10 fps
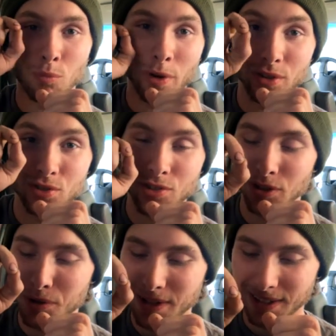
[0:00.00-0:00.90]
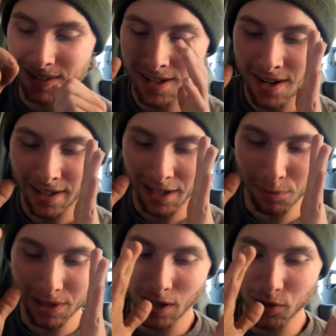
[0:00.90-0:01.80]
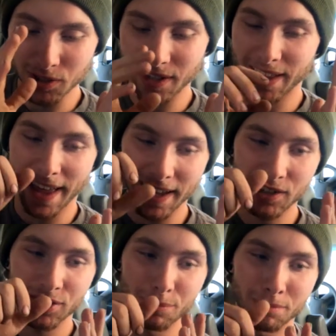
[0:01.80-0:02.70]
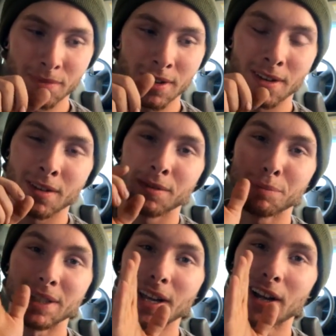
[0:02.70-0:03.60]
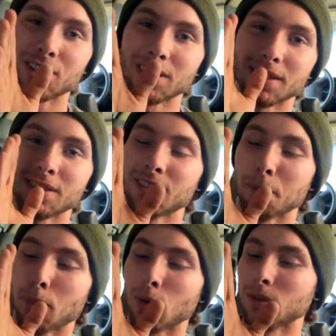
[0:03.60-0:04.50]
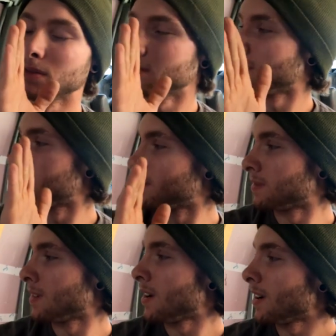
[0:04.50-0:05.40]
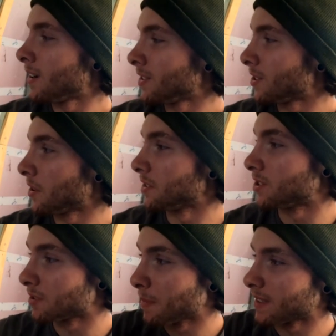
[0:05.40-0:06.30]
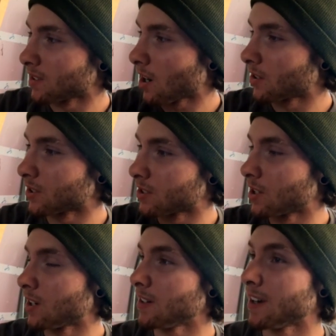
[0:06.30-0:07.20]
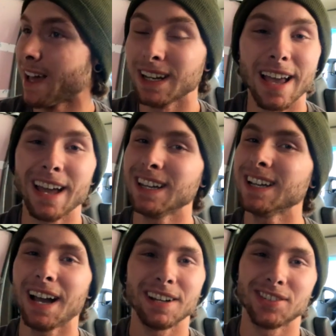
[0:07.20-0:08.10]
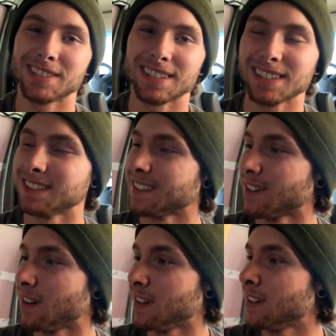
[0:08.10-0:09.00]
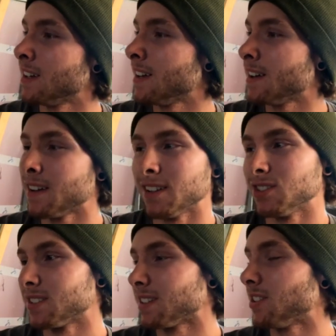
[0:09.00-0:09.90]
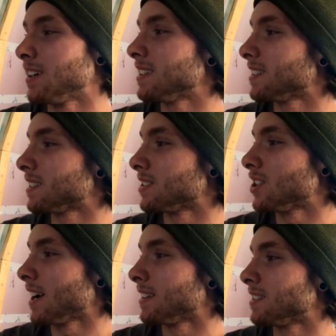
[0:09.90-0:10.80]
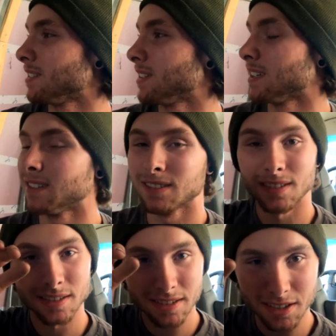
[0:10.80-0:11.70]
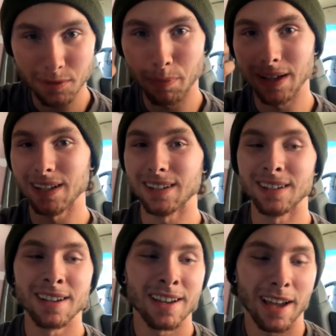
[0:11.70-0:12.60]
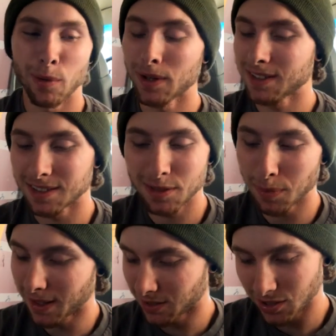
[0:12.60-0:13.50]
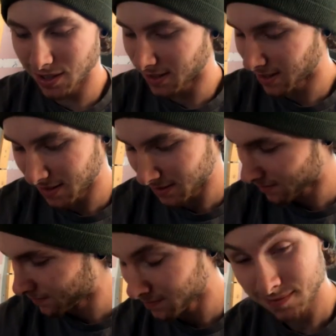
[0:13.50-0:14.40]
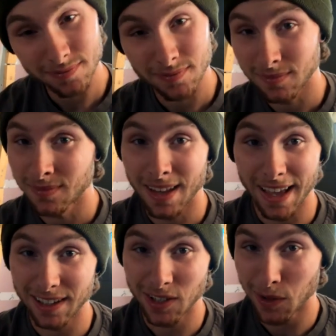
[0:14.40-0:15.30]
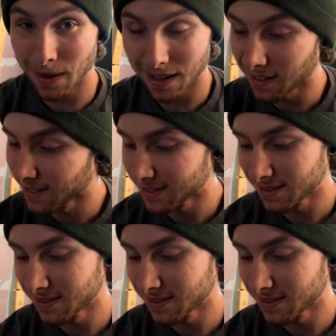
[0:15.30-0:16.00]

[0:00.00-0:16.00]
you screw in can be close to the edge and be touching the bolt. So it just makes it harder to turn. Any kind of resistance at all just increases the chance of it spinning. And once it's spin, you're just SOL.